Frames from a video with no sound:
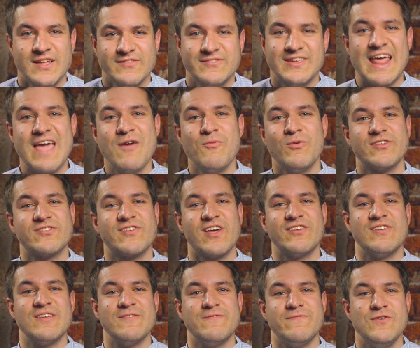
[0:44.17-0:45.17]
Today, we're
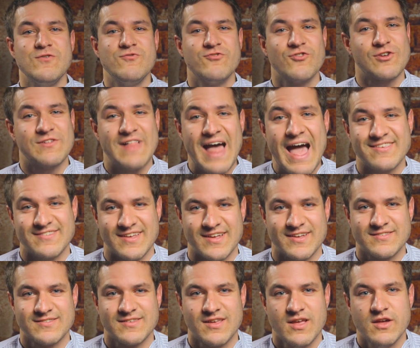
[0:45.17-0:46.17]
discussing future
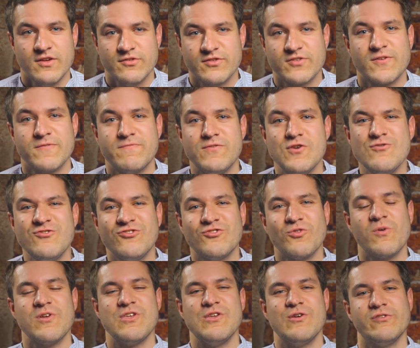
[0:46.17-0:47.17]
classics. Just a few
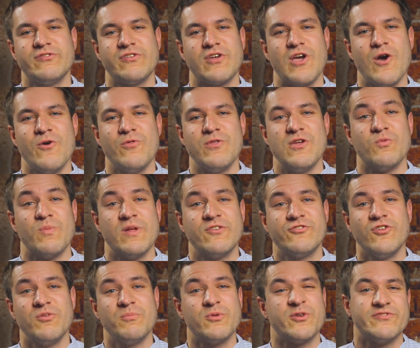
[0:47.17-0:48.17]
short years ago, the
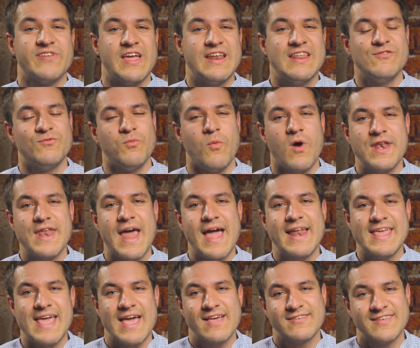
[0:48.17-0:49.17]
original Mercedes
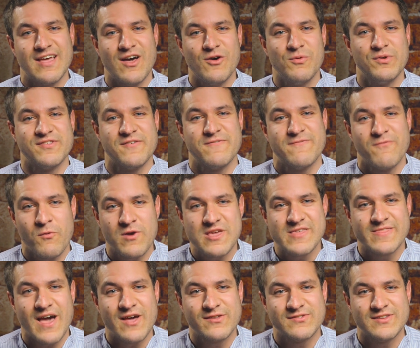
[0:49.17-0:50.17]
190 SL was a
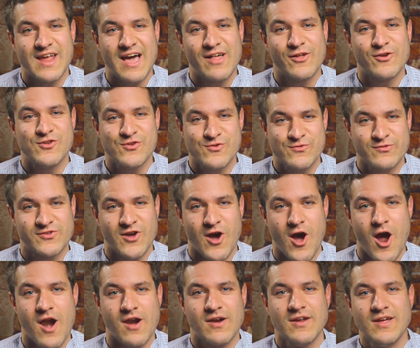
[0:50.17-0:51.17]
$40,000 used
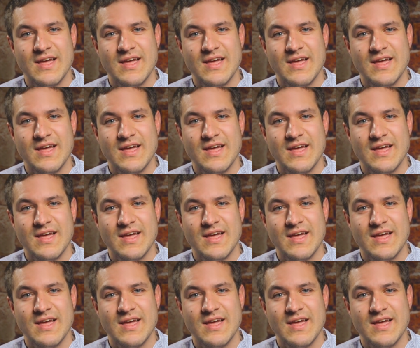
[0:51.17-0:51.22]
car.